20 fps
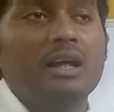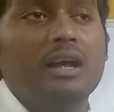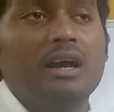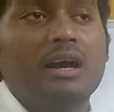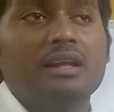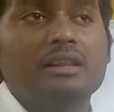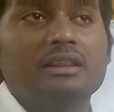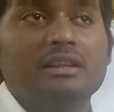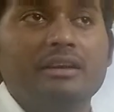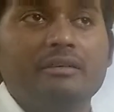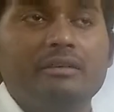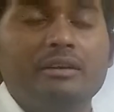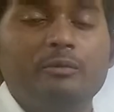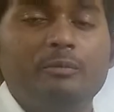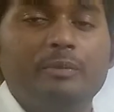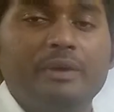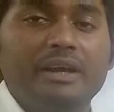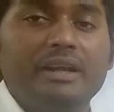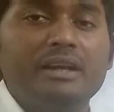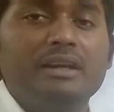and they will
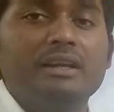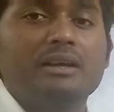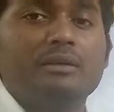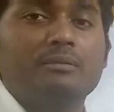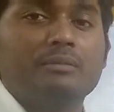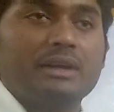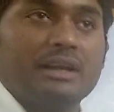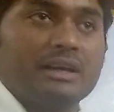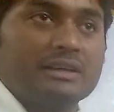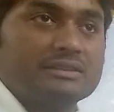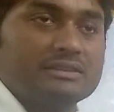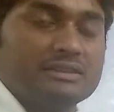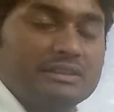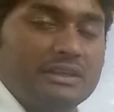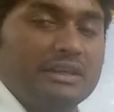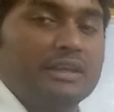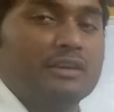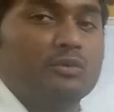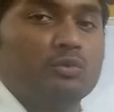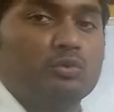pay income tax
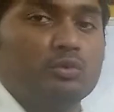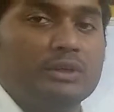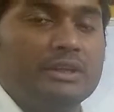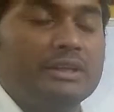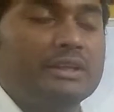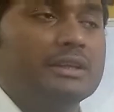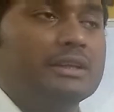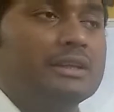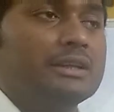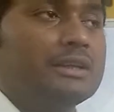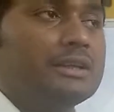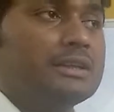here only.